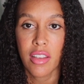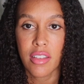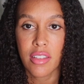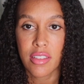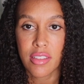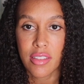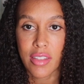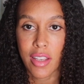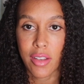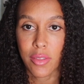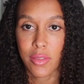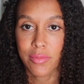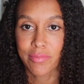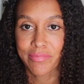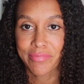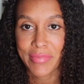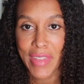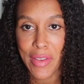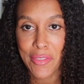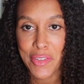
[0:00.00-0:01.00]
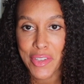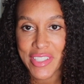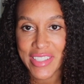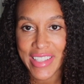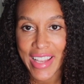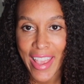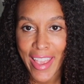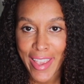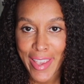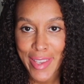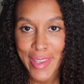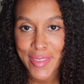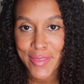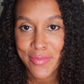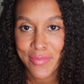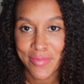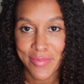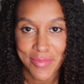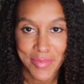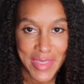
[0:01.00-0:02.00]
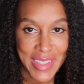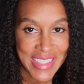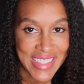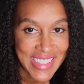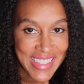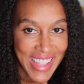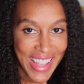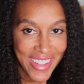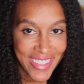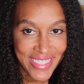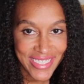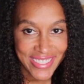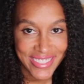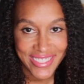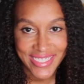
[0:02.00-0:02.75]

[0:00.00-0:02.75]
So have a good day. Peace out.